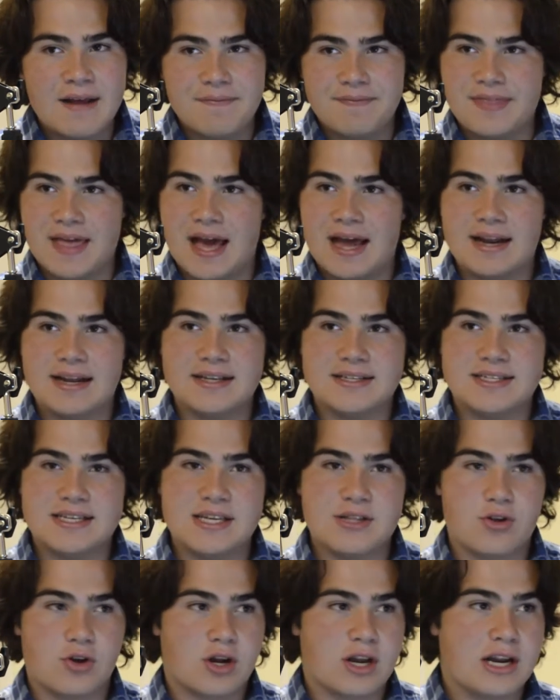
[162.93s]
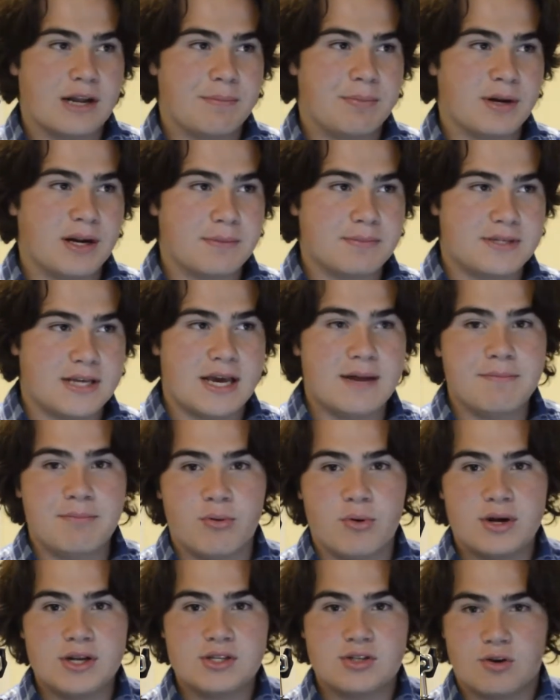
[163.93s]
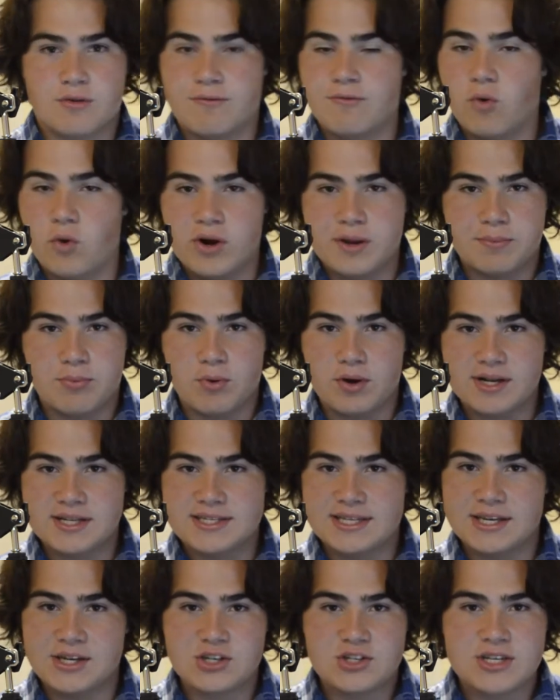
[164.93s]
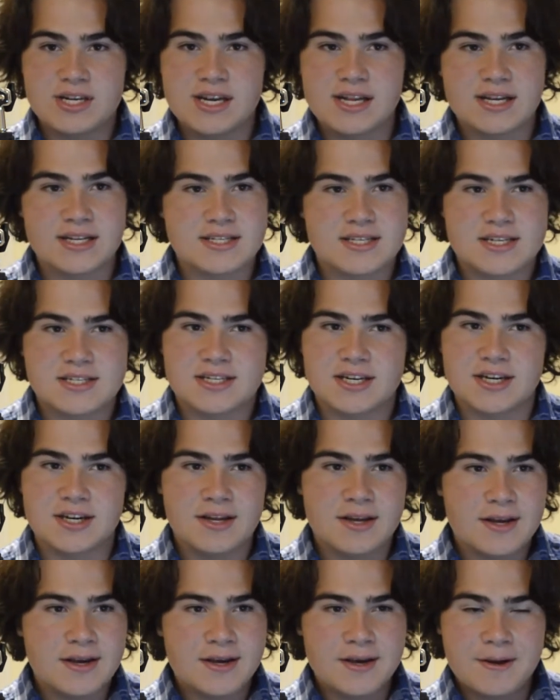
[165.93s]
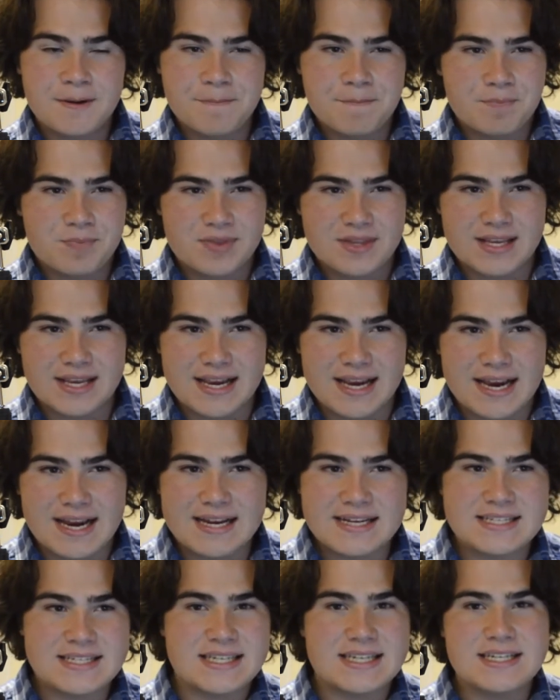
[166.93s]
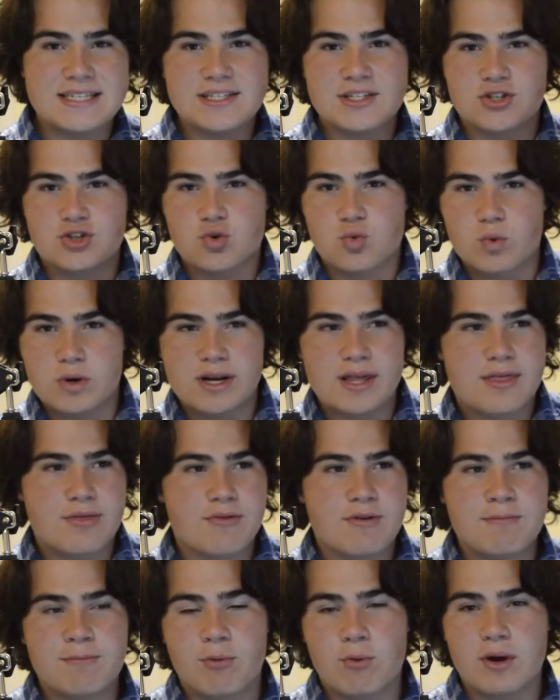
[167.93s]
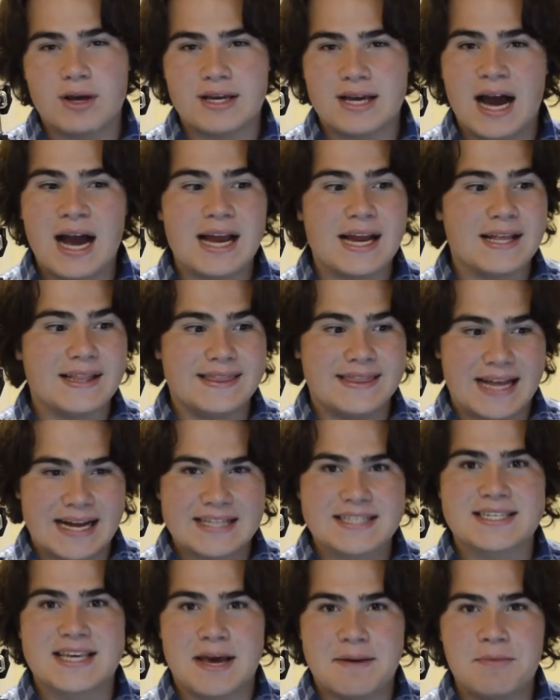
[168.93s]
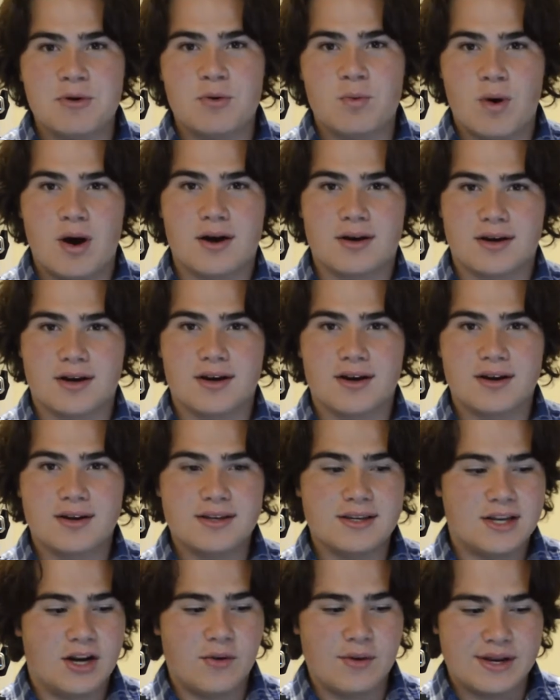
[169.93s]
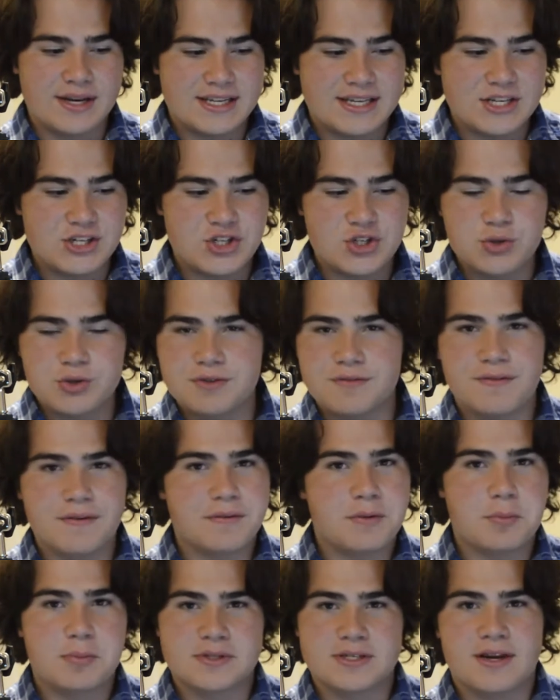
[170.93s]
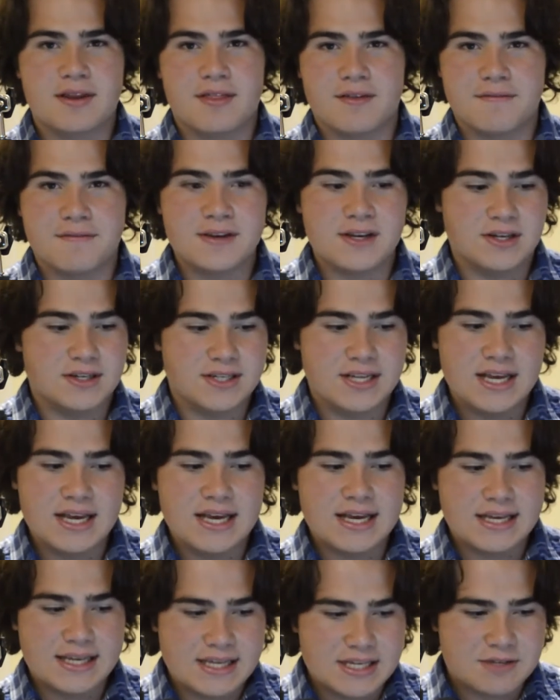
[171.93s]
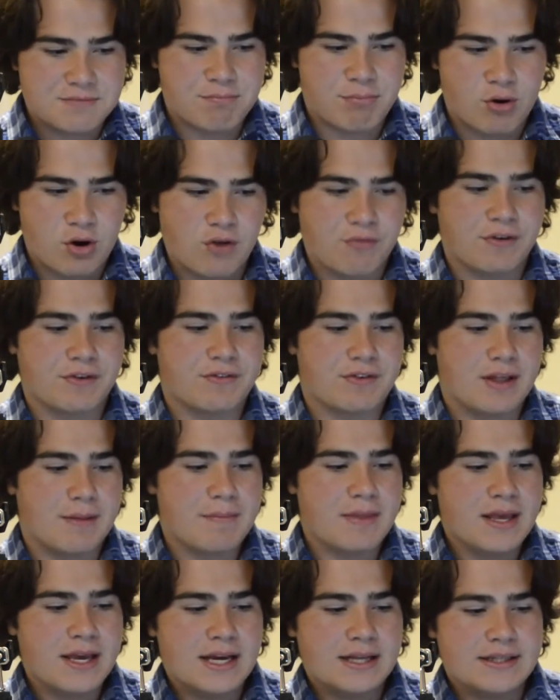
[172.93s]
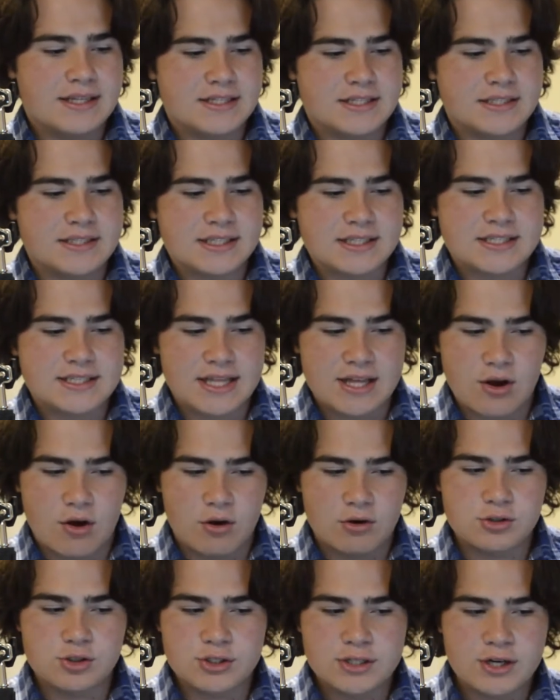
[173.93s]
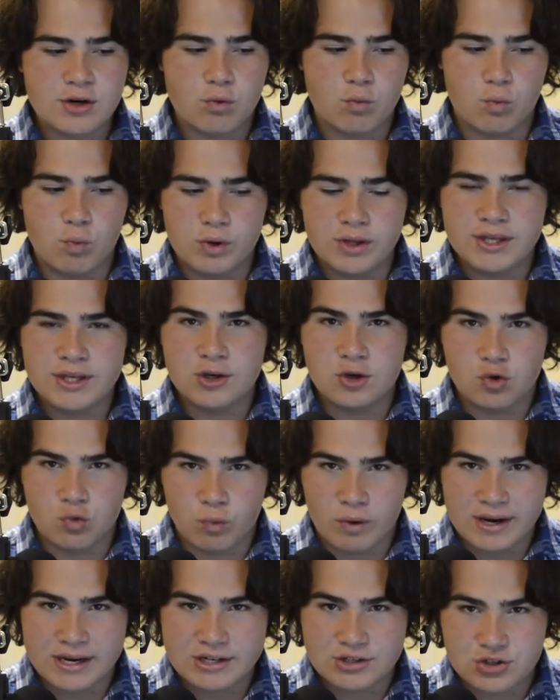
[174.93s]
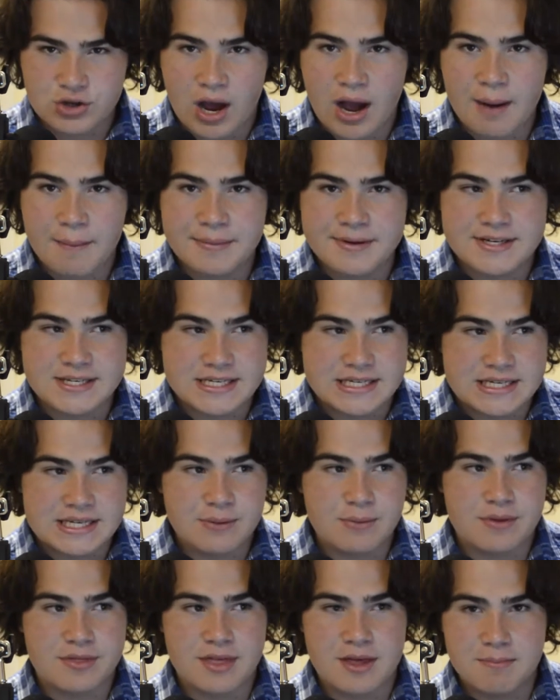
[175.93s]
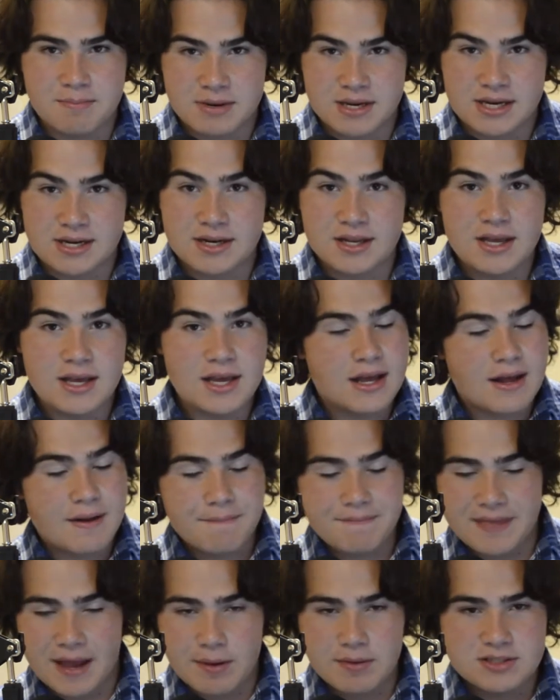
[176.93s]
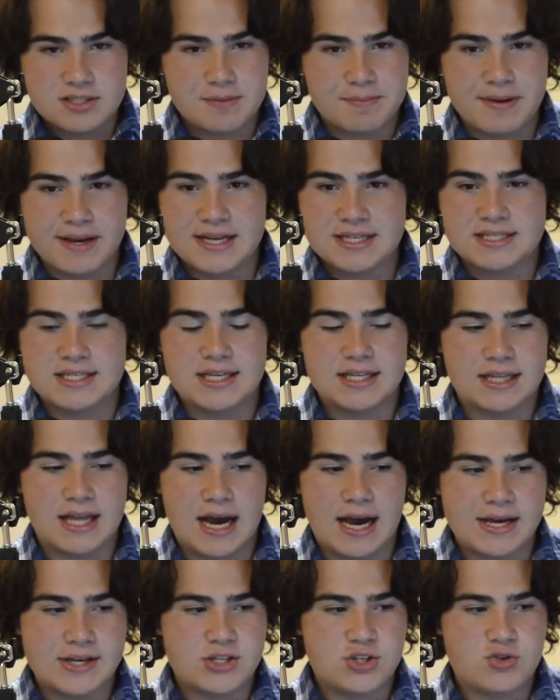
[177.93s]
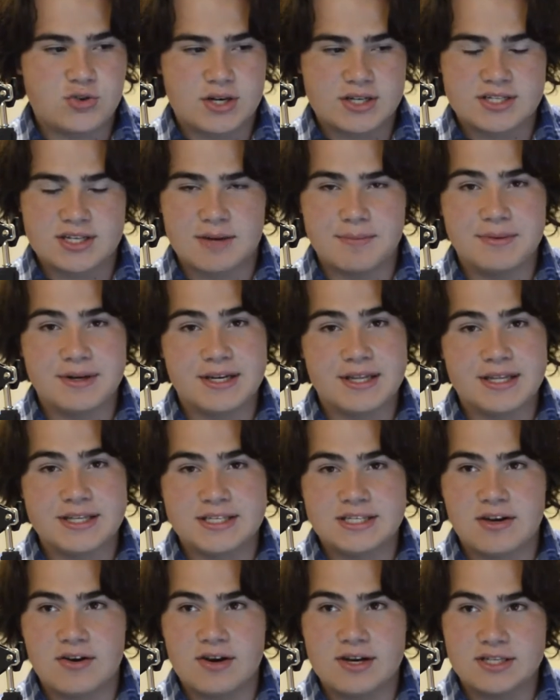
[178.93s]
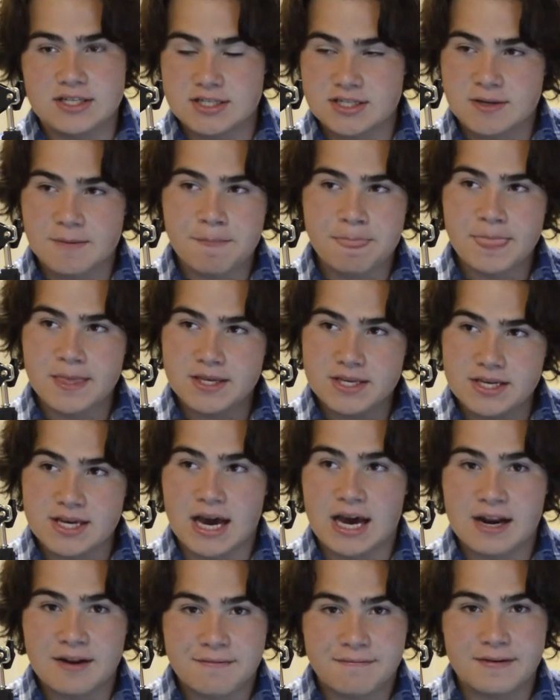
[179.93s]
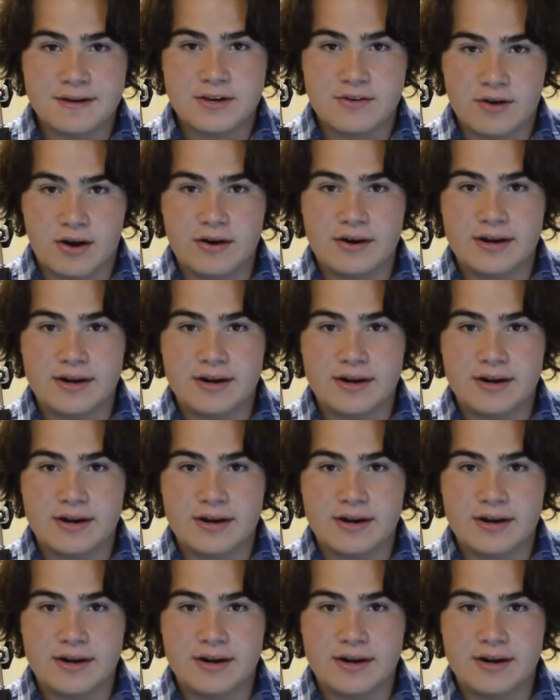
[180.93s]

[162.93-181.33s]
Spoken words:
that is either going to put up 10 points or 40 points. They just need a consistent 18 to 23 point guy, and that's Kemba Walker, and he shoots 50% of the field. He is perfect for them. The Celtics, they also did a really great job in dealing with Embiid. That was the biggest thing that I stressed coming to the series is you got to figure out